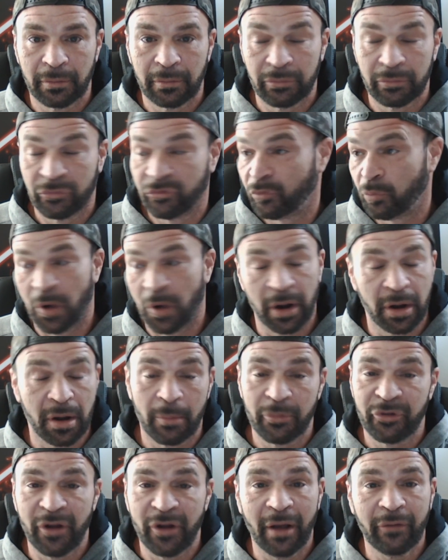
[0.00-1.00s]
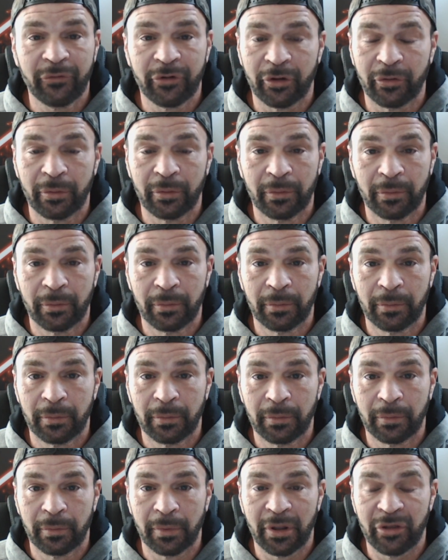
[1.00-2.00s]
It's what it comes down to.
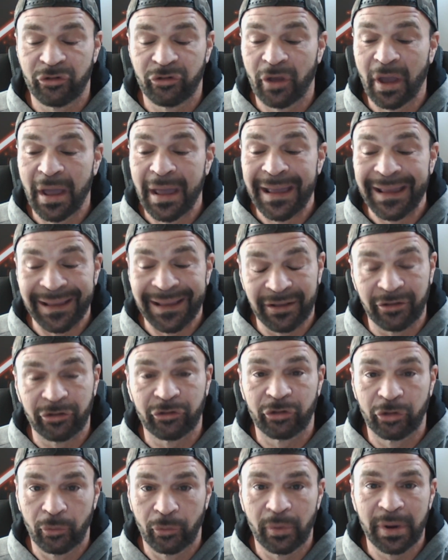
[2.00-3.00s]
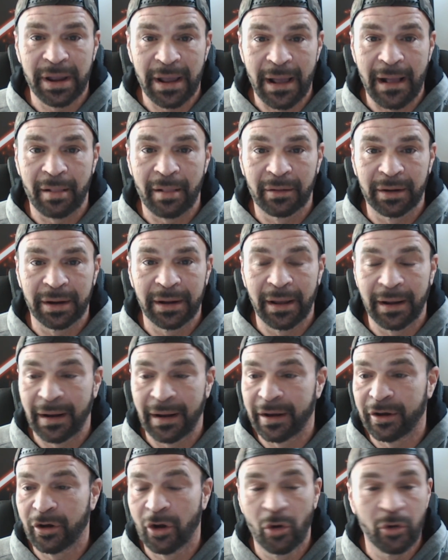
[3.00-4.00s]
It's the reality. And I
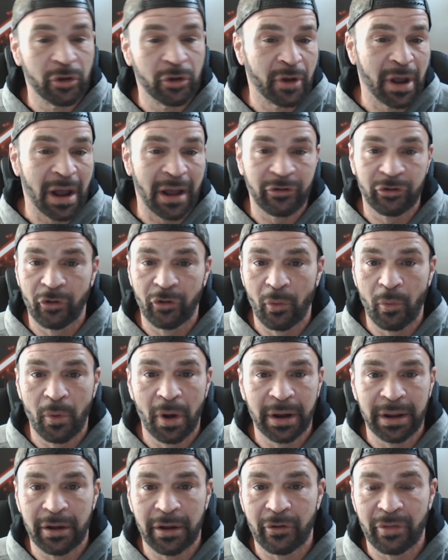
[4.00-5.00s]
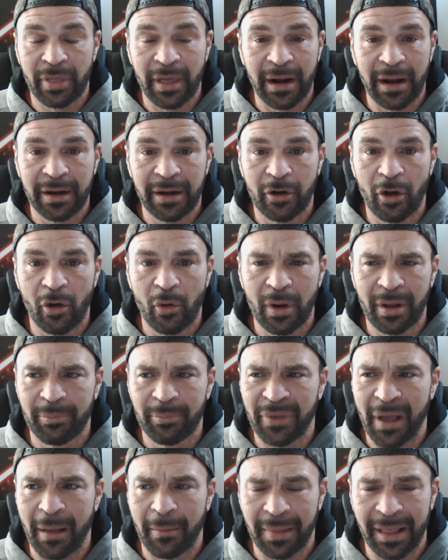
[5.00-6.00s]
know you guys don't want to hear that. I know,
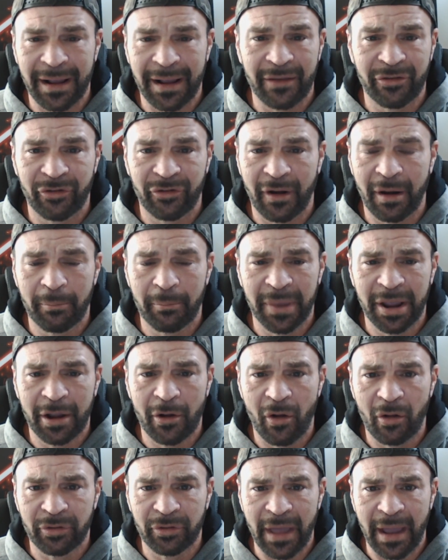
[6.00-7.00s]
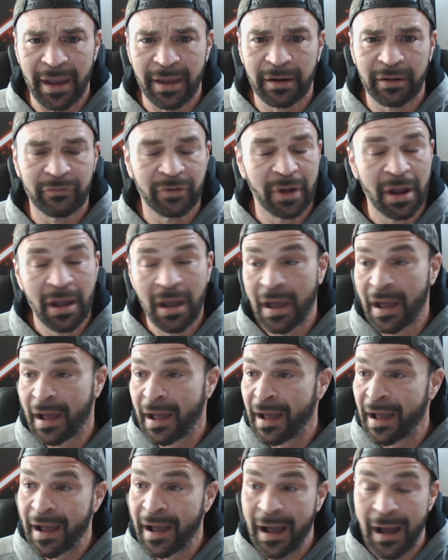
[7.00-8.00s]
I'm like I said, I'm being all negative.
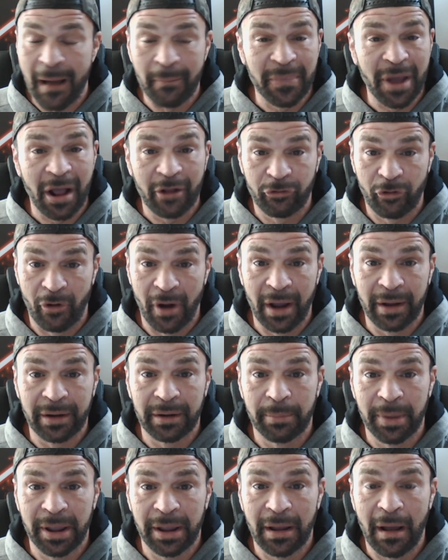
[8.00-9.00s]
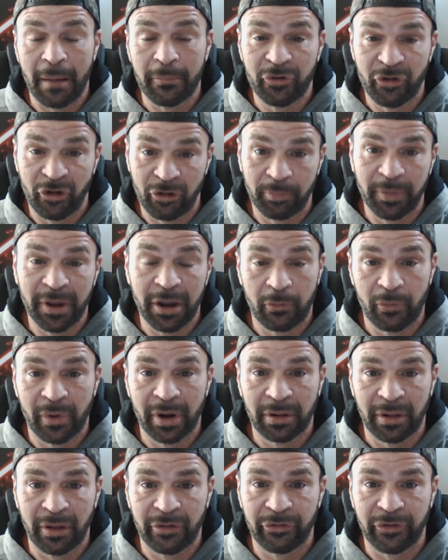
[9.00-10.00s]
I'm not trying to be. I'm just being
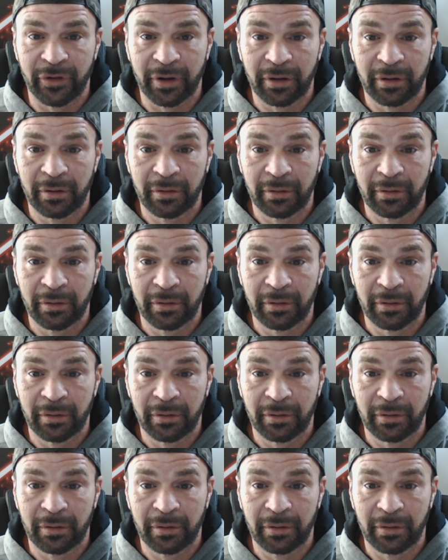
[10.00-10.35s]
realistic.